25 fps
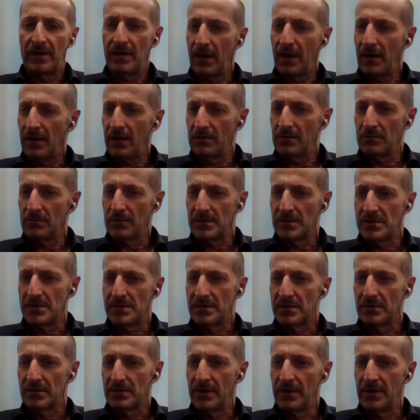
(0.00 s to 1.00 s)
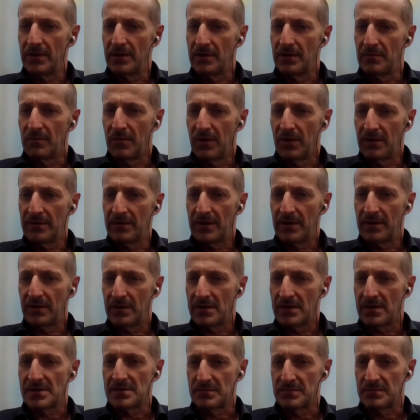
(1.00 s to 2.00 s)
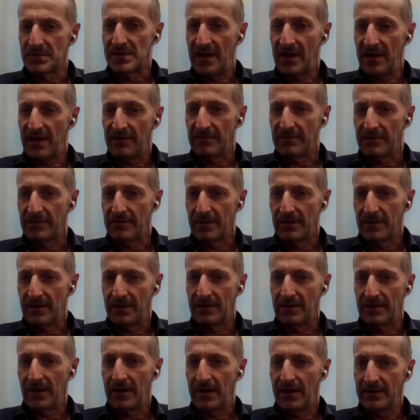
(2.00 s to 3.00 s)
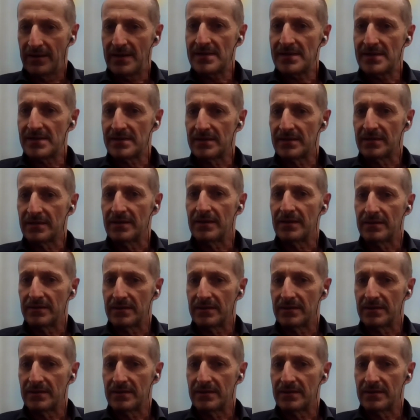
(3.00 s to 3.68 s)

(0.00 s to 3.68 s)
out what is the real demand that customers have. And that's the